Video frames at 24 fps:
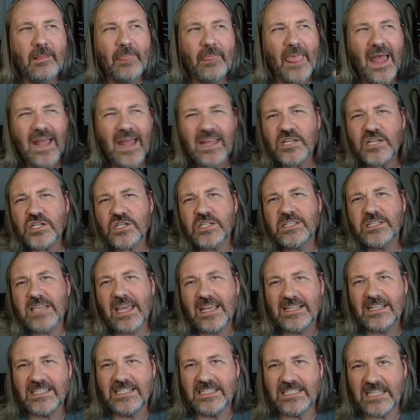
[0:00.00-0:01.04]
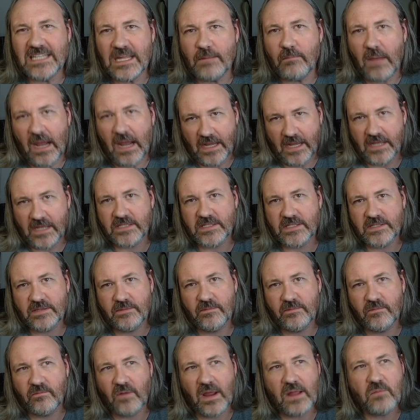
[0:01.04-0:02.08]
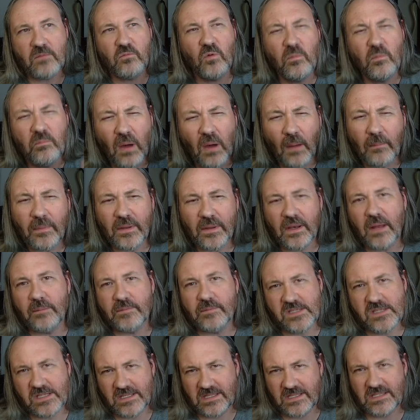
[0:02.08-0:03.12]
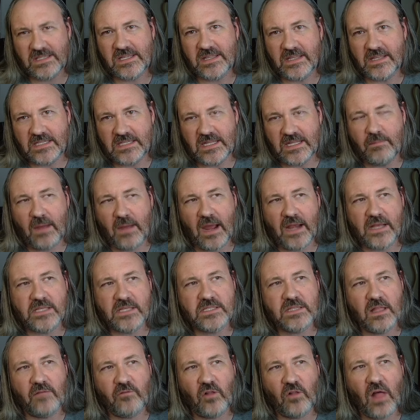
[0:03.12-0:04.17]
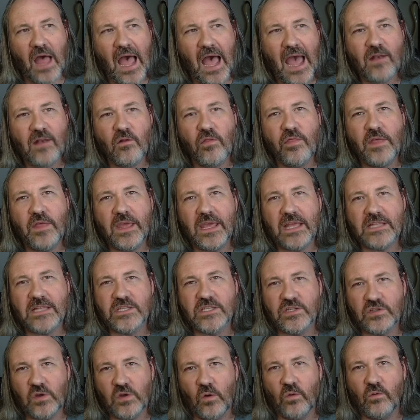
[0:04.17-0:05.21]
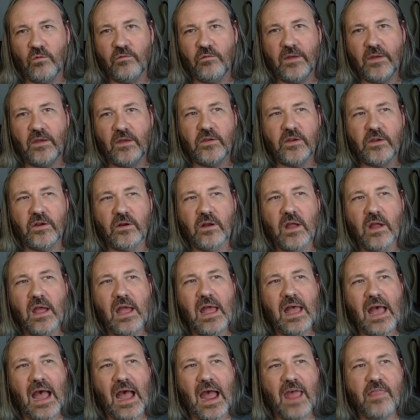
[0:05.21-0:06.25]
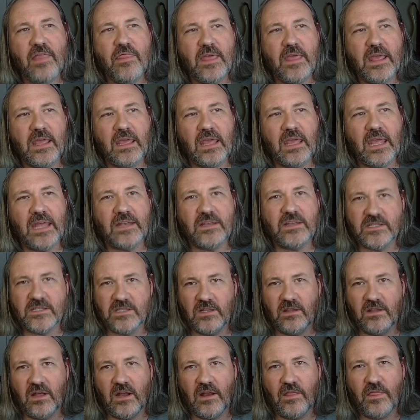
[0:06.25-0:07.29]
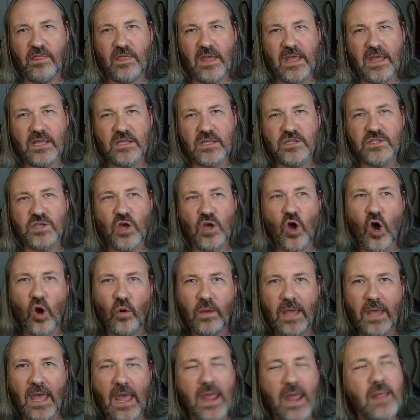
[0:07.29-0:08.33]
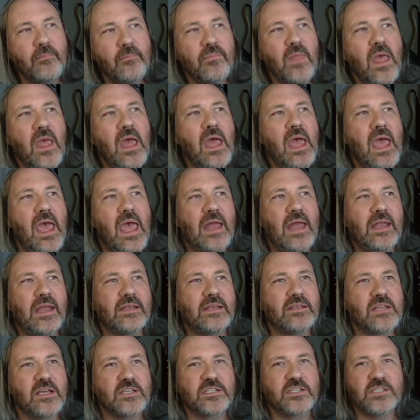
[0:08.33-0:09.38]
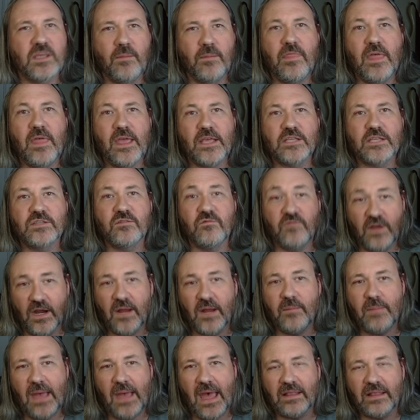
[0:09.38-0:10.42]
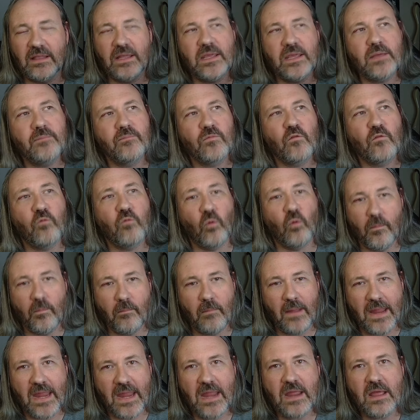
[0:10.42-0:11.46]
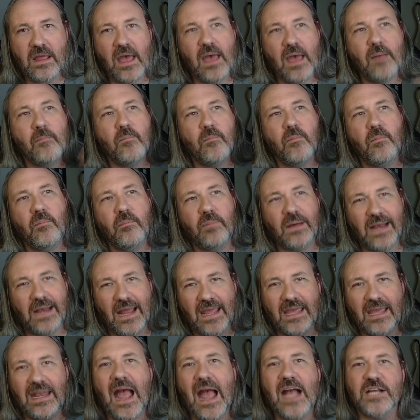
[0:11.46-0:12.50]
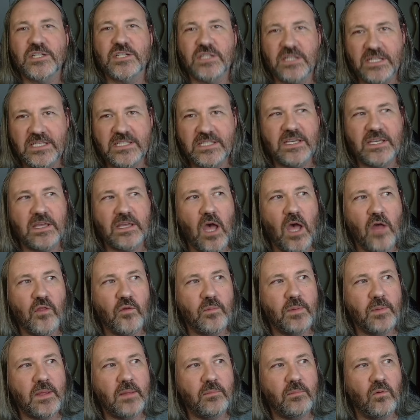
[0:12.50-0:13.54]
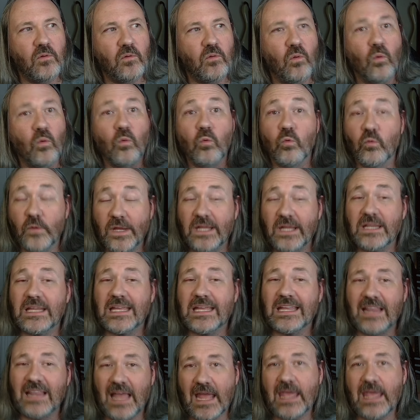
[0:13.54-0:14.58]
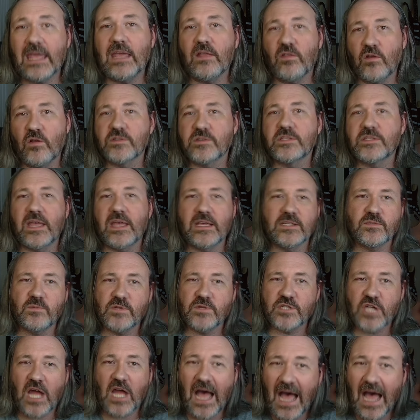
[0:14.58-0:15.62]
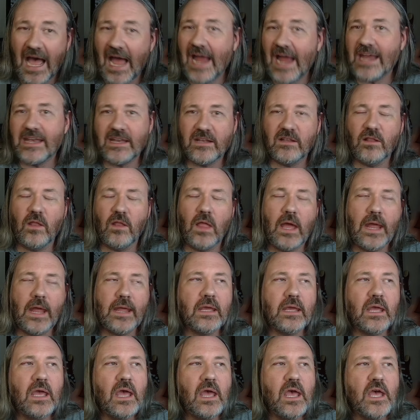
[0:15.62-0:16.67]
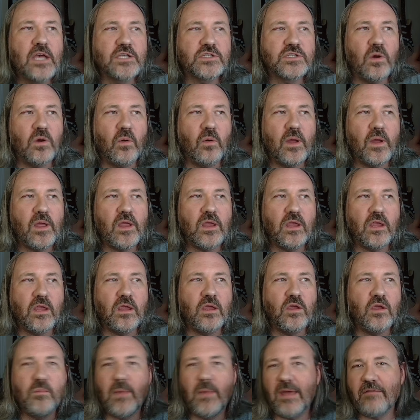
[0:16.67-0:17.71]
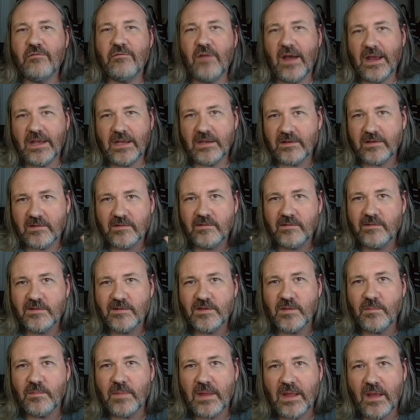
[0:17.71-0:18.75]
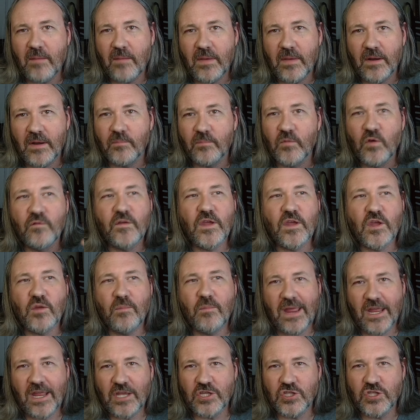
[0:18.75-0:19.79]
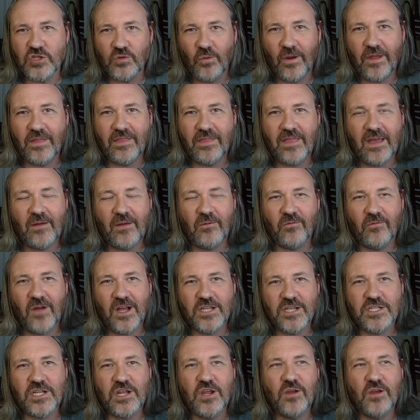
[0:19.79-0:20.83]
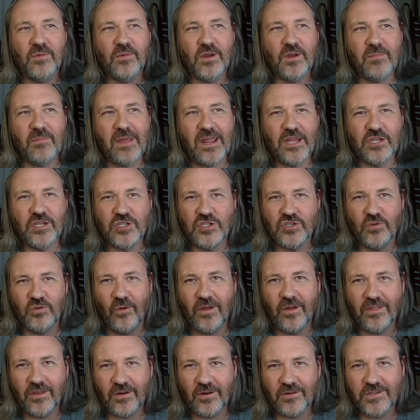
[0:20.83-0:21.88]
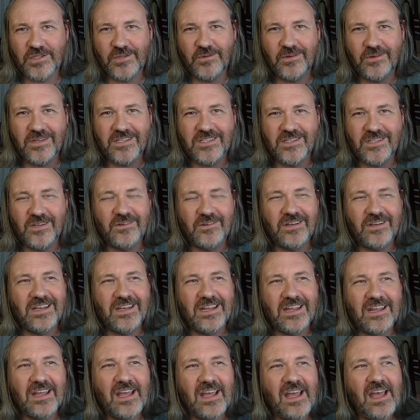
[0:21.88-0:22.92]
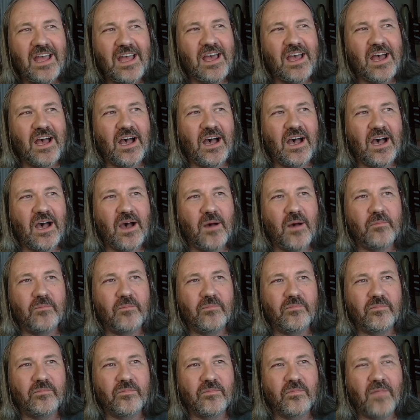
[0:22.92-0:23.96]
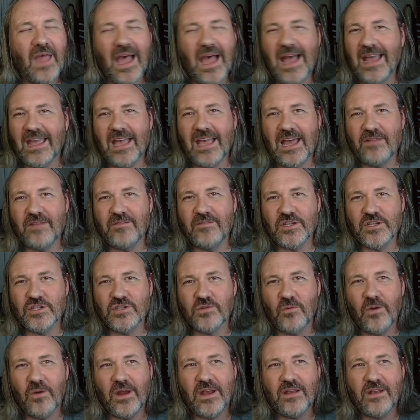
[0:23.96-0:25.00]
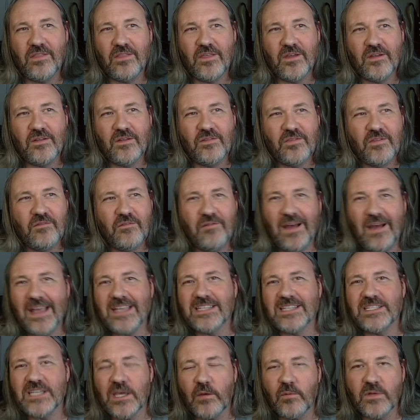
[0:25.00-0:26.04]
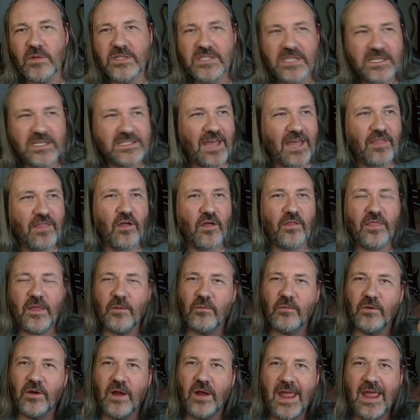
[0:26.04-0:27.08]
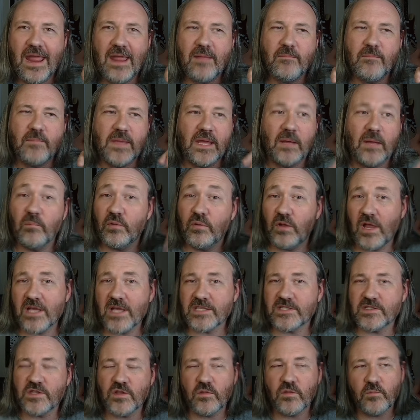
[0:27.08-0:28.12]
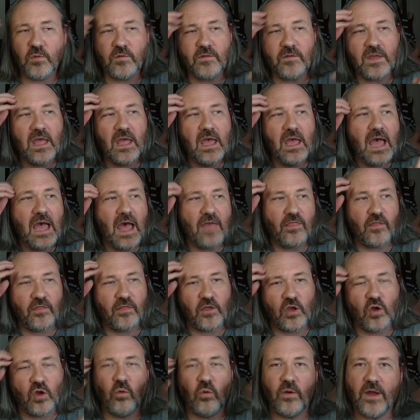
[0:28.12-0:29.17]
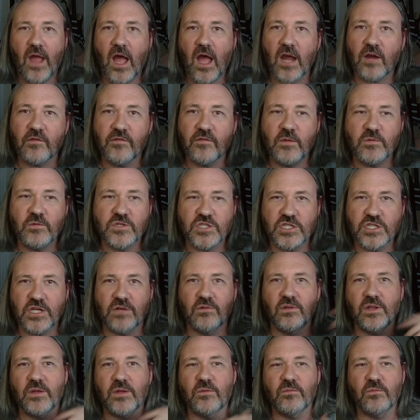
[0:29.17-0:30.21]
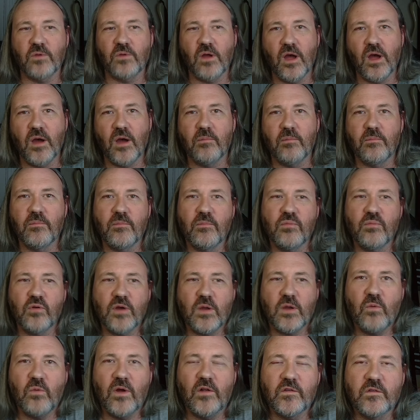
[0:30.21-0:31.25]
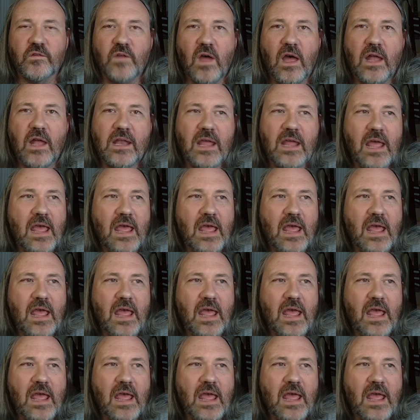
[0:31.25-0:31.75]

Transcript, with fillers: I could just say it's a D-, right? We'll bump it up to the D- level. I don't think it's a total failure. I think it does a lot of things okay, and it does some things very badly for me, but I could actually see other people really liking those things, which I didn't like. So you may find it to be a better movie. You may enjoy that raunchy humor. You may enjoy the gratuitous nudity. I kind of enjoyed the fight sequences. I thought they were a big plus to the movie. I thought the choreography was generally pretty well done.